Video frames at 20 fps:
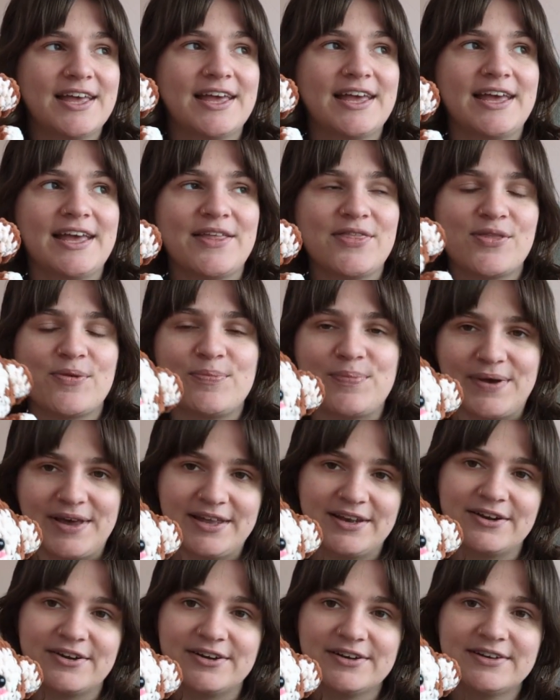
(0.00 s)
And the
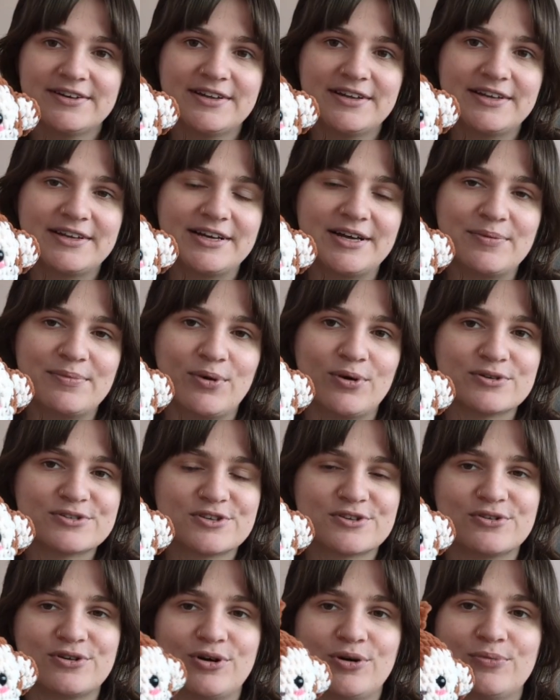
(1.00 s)
pattern
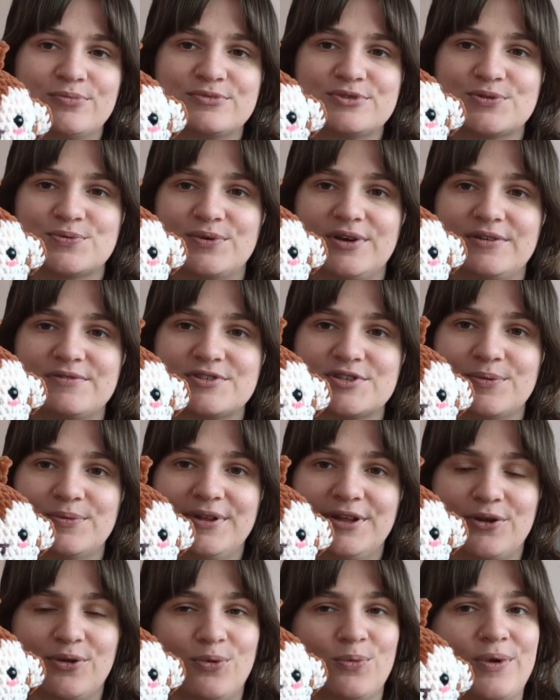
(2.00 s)
also comes with some
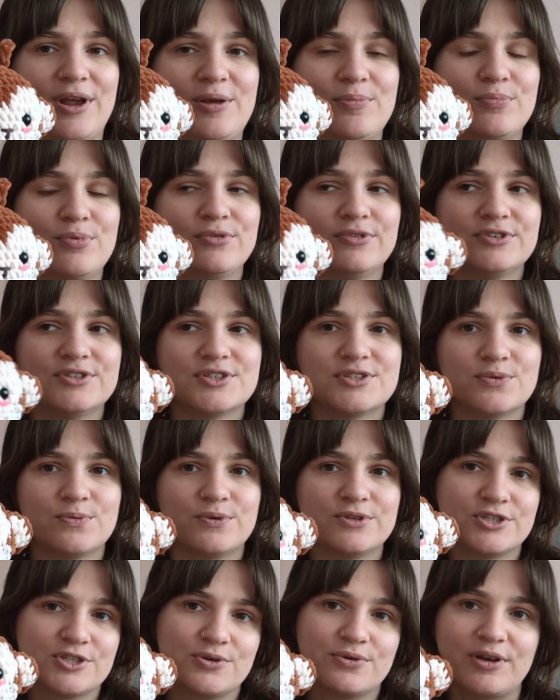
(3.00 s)
little rain boots,
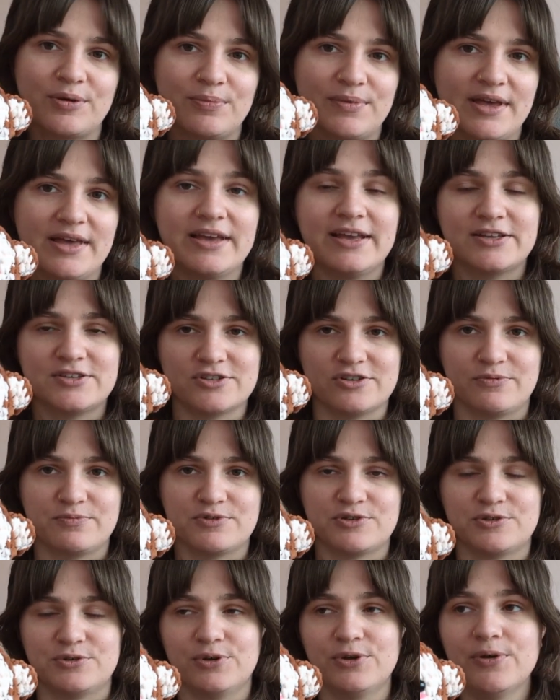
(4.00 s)
which you can make, it's
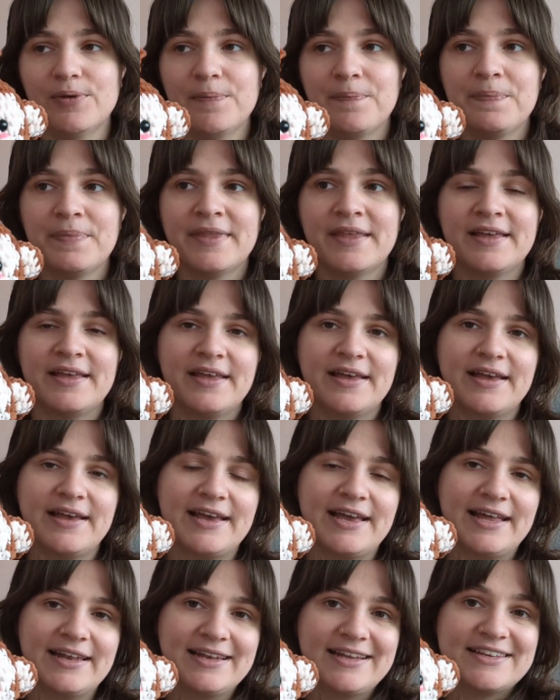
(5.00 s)
optional.
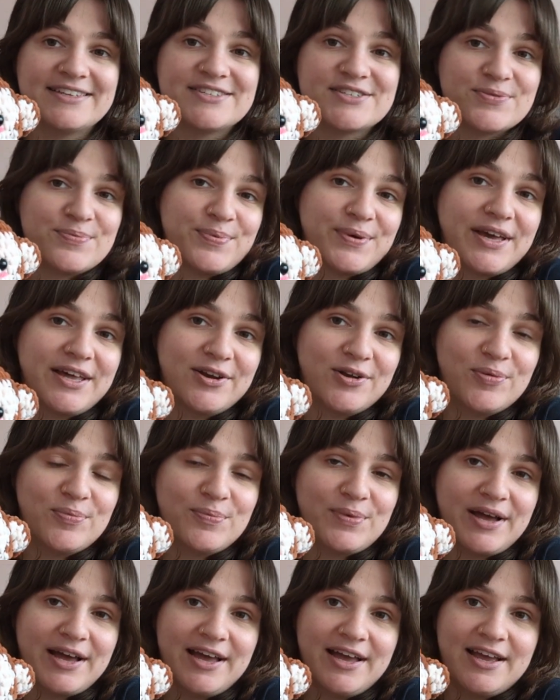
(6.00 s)
And it's a pattern
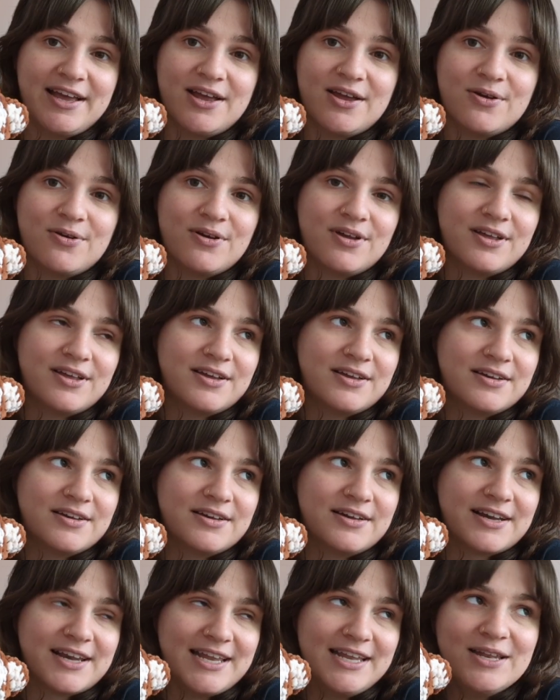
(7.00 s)
by
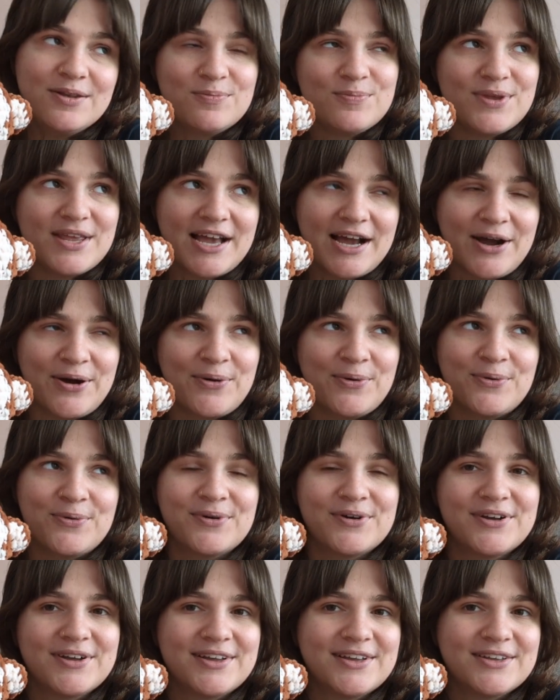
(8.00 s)
Rin
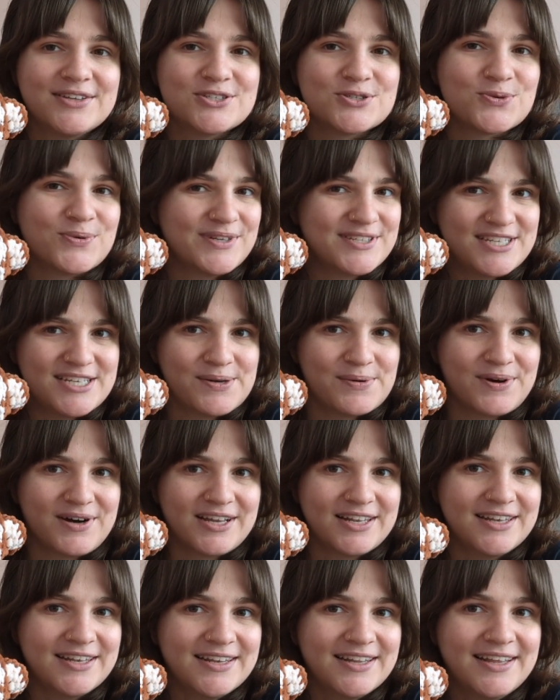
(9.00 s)
Meow
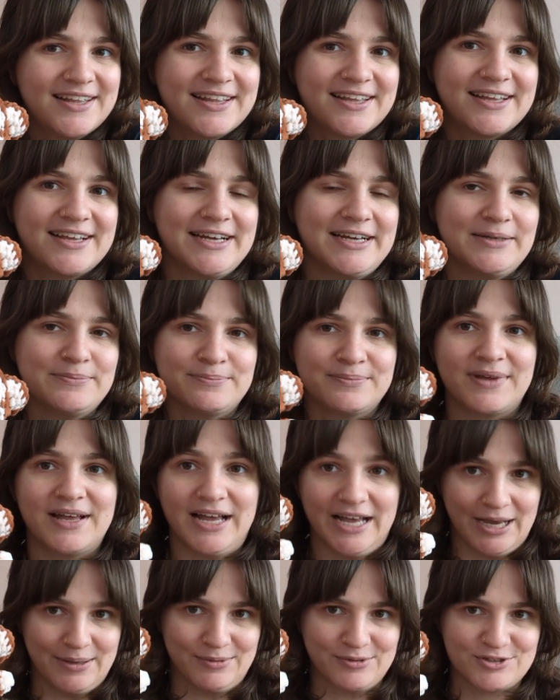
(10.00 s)
21. I'm
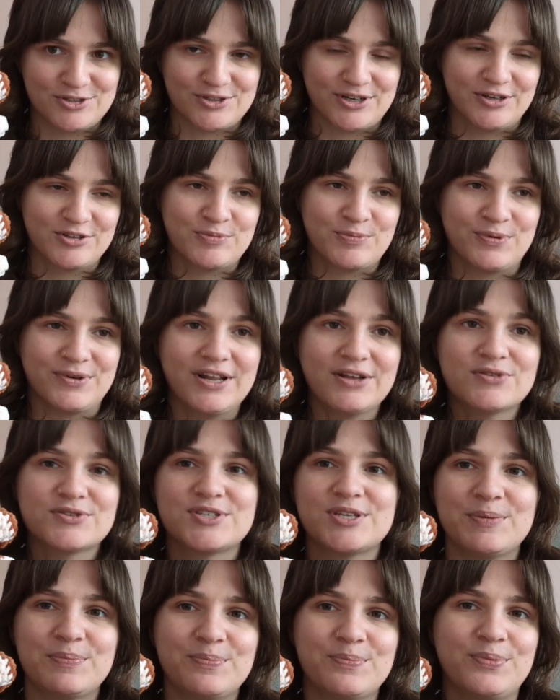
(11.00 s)
not sure how to
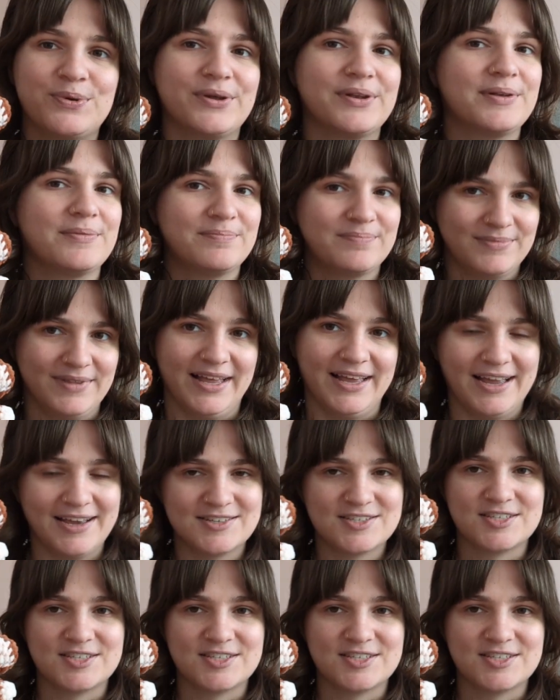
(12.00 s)
pronounce it, but like I